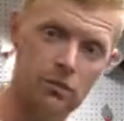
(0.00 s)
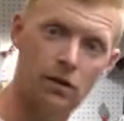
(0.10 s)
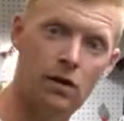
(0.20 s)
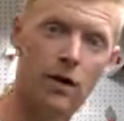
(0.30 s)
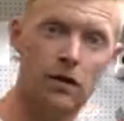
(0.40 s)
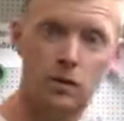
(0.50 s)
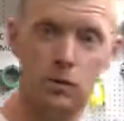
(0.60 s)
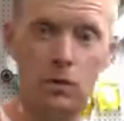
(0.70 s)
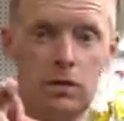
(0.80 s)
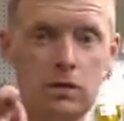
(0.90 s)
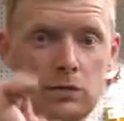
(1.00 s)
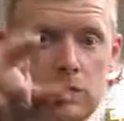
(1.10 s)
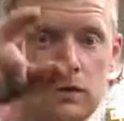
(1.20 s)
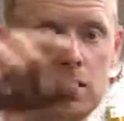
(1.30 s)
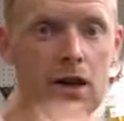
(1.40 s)
Alright, welcome
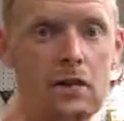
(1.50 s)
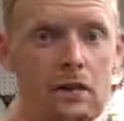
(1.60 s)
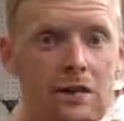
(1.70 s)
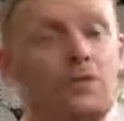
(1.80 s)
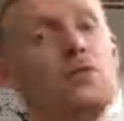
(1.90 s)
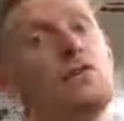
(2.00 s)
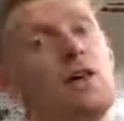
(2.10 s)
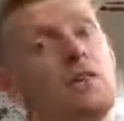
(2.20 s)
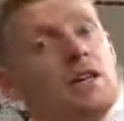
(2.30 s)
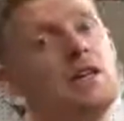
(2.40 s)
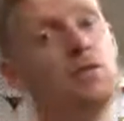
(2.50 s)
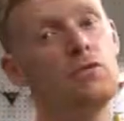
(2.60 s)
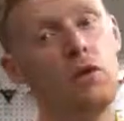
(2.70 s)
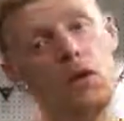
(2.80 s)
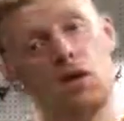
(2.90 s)
to the channel. If you've not been here
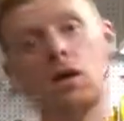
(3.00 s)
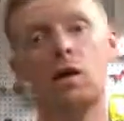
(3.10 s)
before,